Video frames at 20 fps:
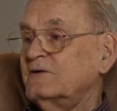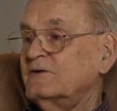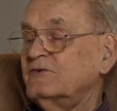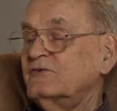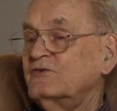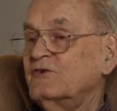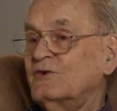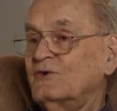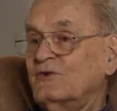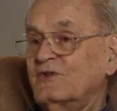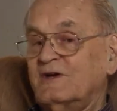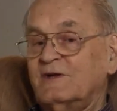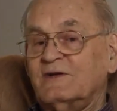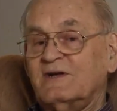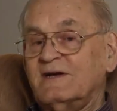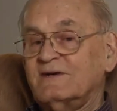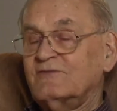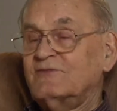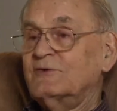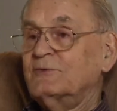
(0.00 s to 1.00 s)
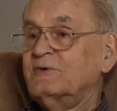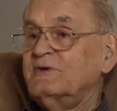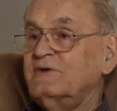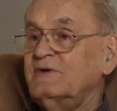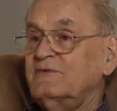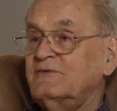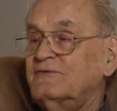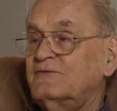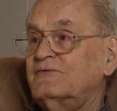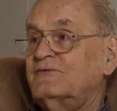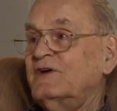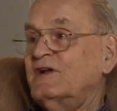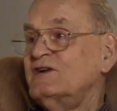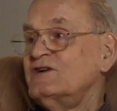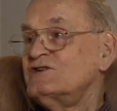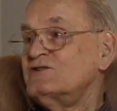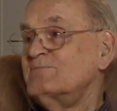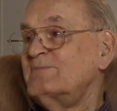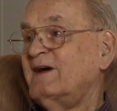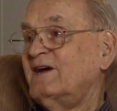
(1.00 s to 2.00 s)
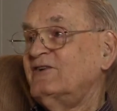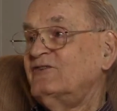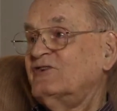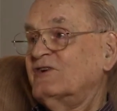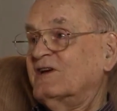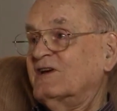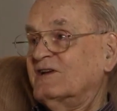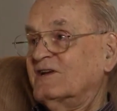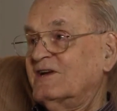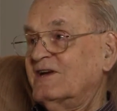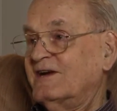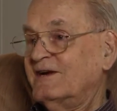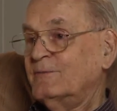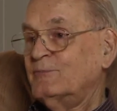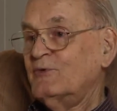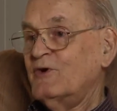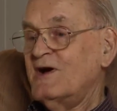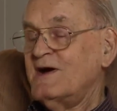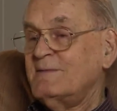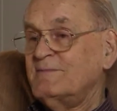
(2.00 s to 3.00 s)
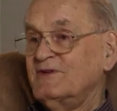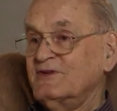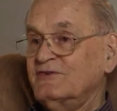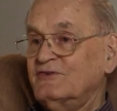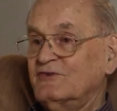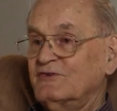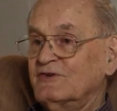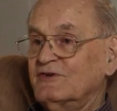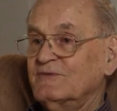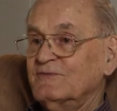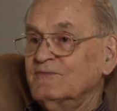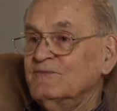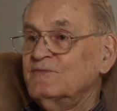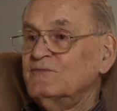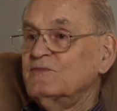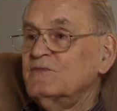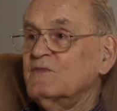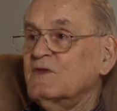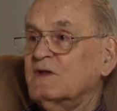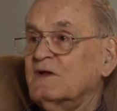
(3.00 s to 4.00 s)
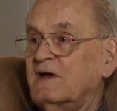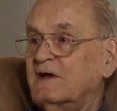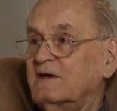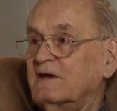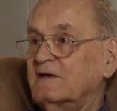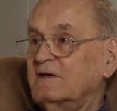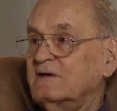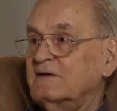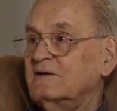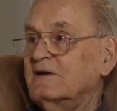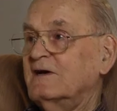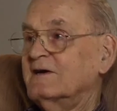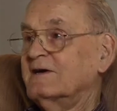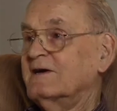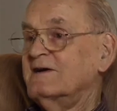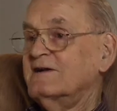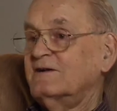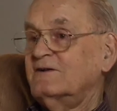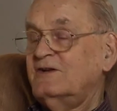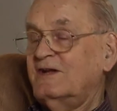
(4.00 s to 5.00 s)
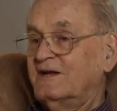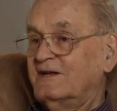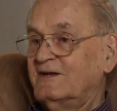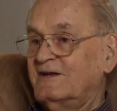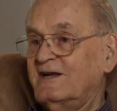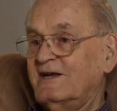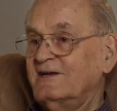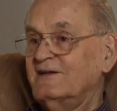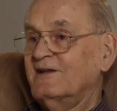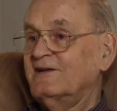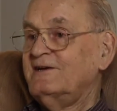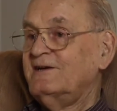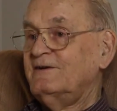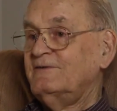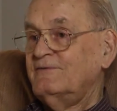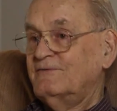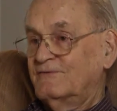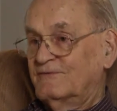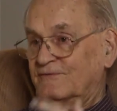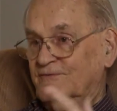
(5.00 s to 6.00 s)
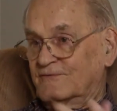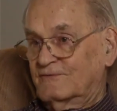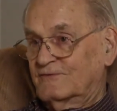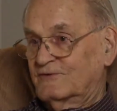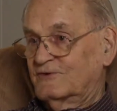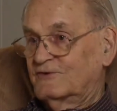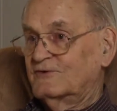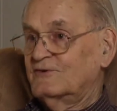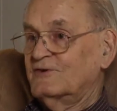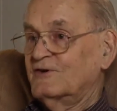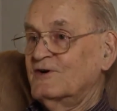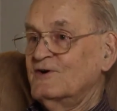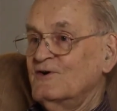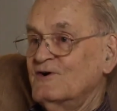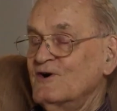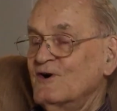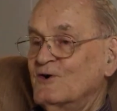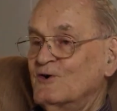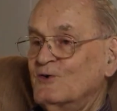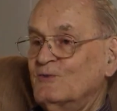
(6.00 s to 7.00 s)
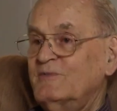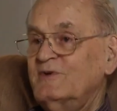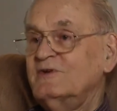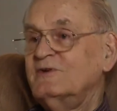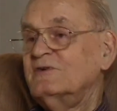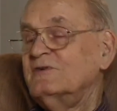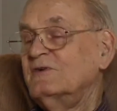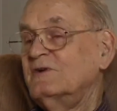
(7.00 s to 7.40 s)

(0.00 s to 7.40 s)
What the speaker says: So then after we finished basic at Camp Robinson, I got a 10-day leave to go home,